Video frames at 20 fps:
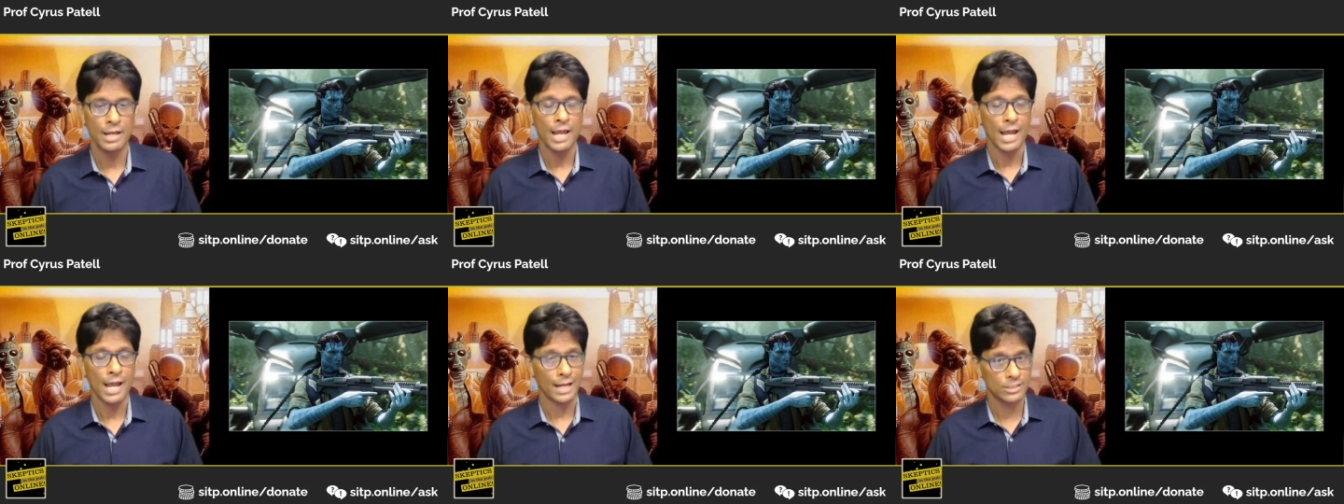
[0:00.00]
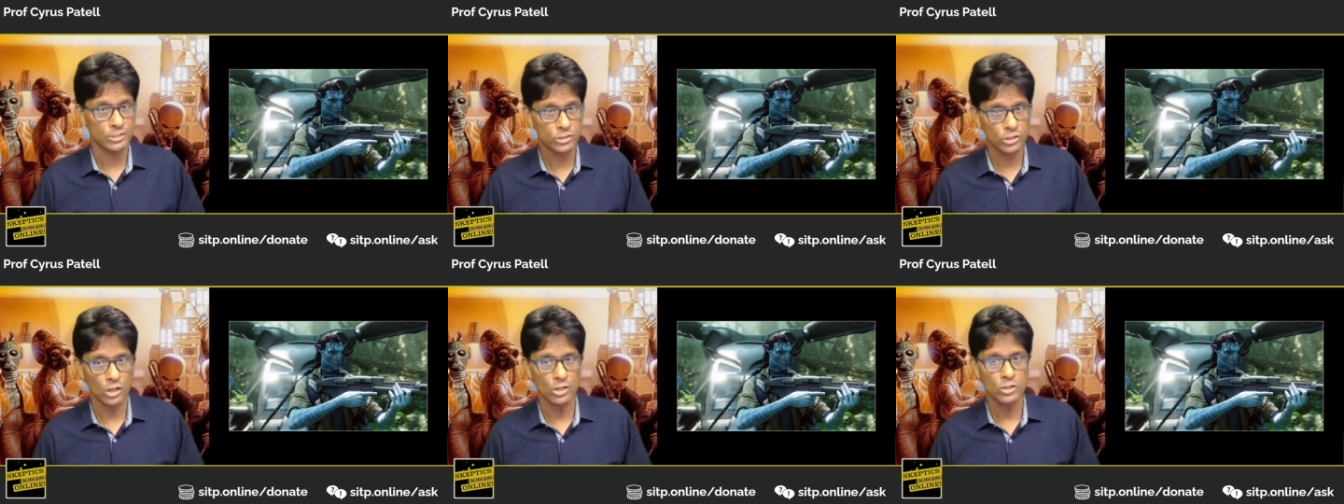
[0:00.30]
And
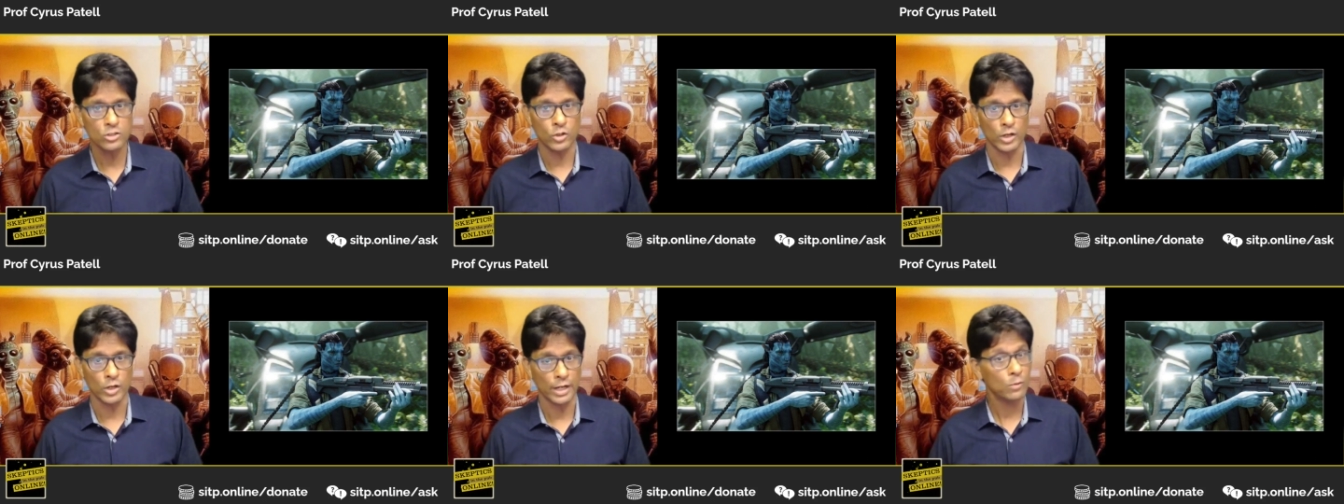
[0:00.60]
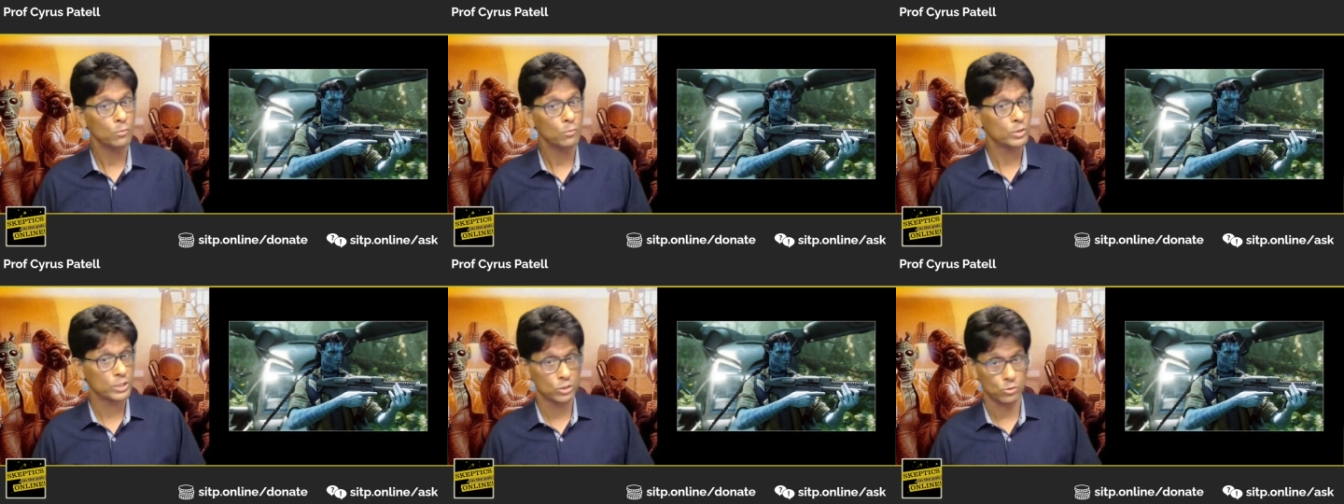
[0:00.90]
Star Trek,
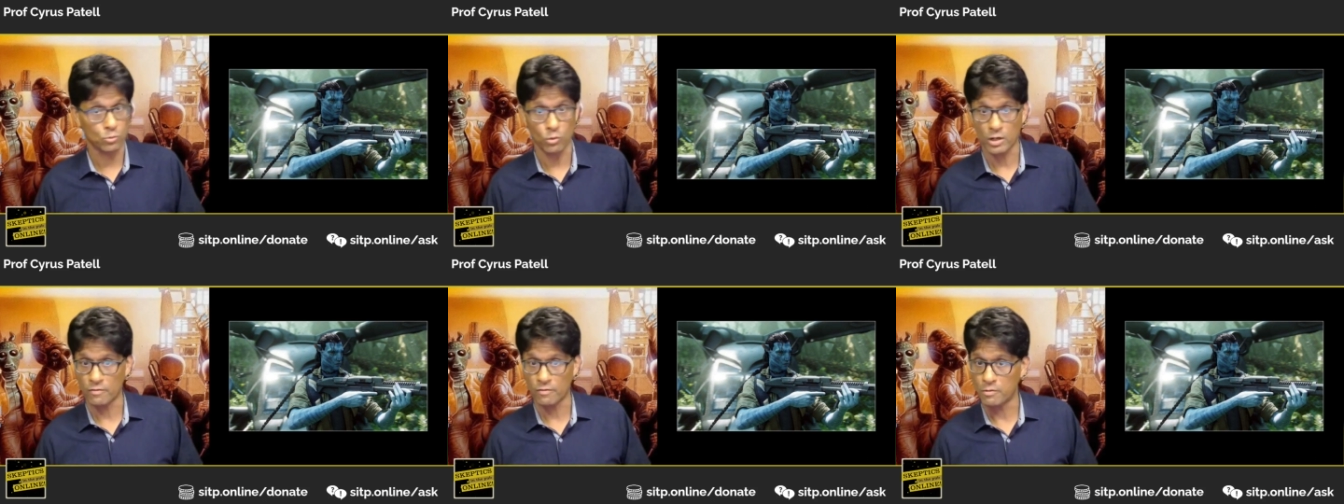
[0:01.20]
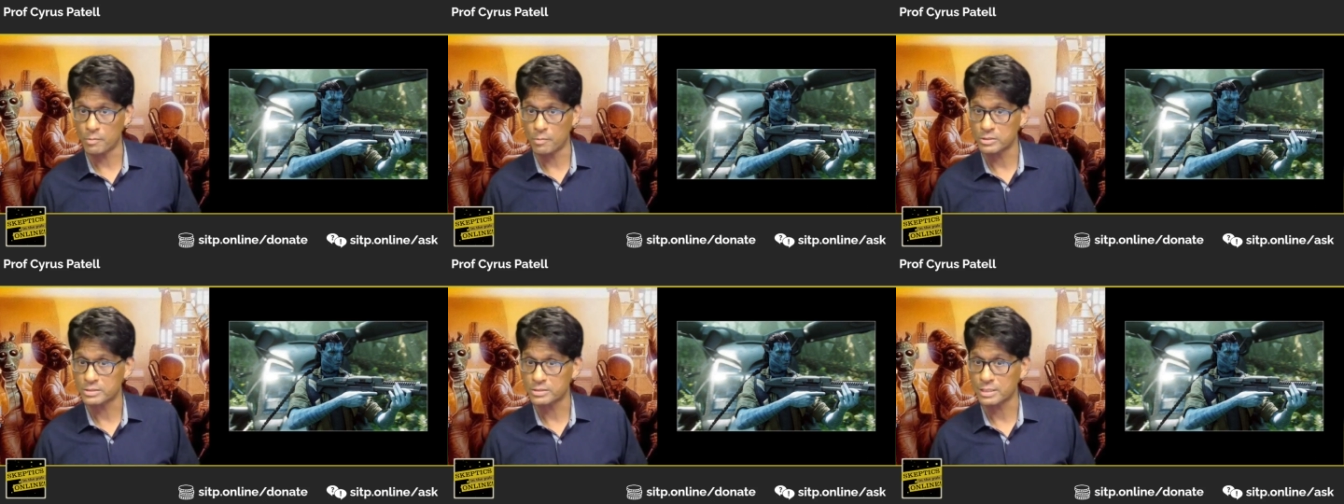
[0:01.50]
which is one of the
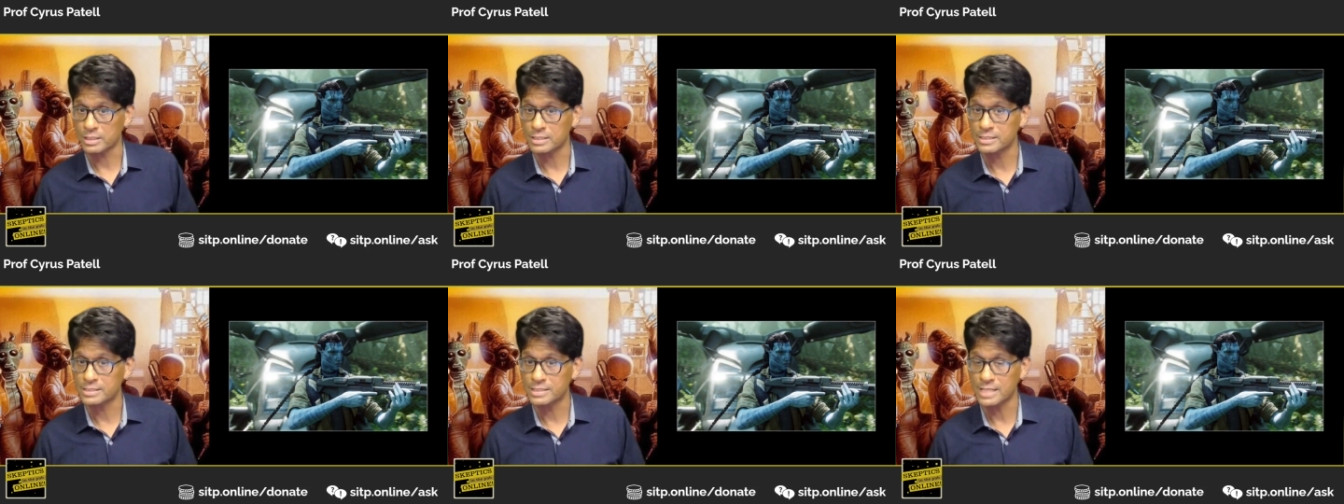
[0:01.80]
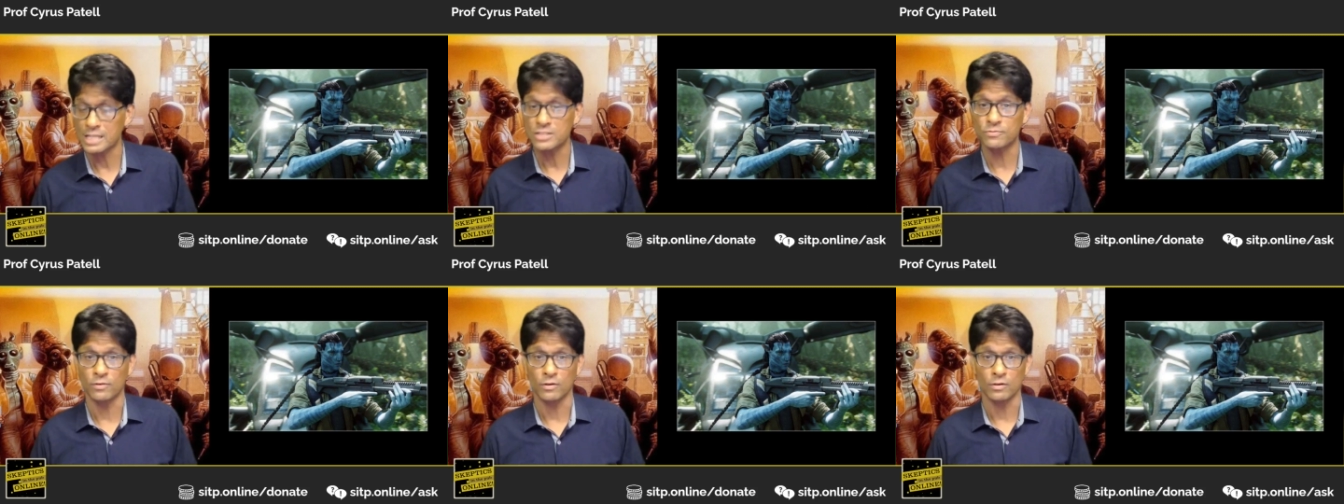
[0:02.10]
most
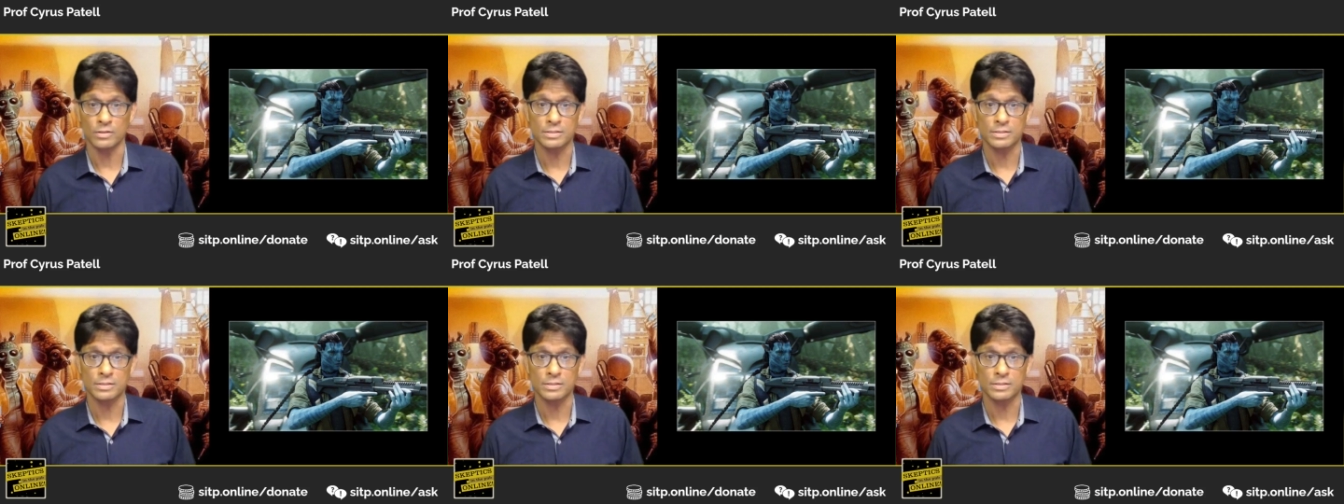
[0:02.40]
successful